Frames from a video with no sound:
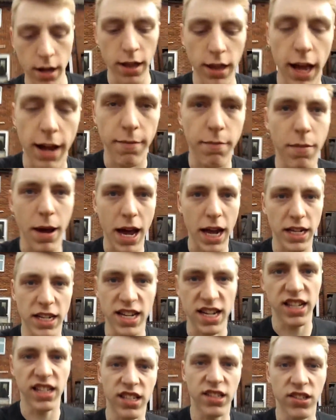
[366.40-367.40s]
that
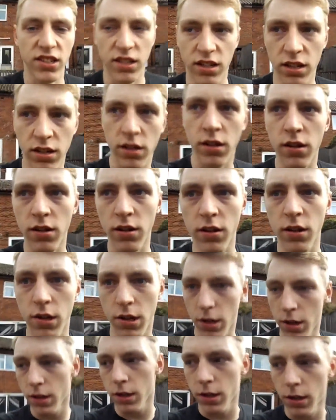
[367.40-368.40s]
madness.
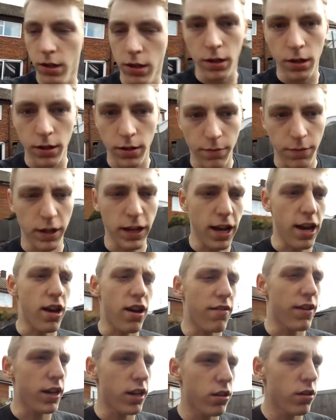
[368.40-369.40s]
But yeah, I've
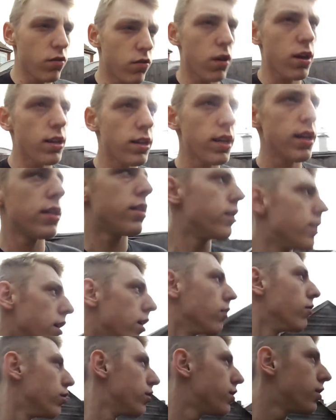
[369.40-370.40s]
had an alright day today,
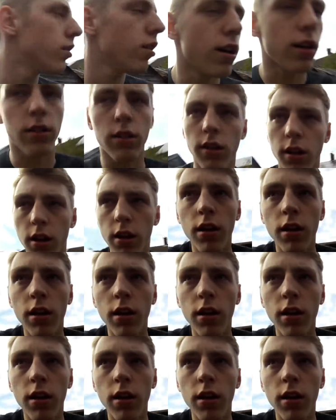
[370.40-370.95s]
which is nice.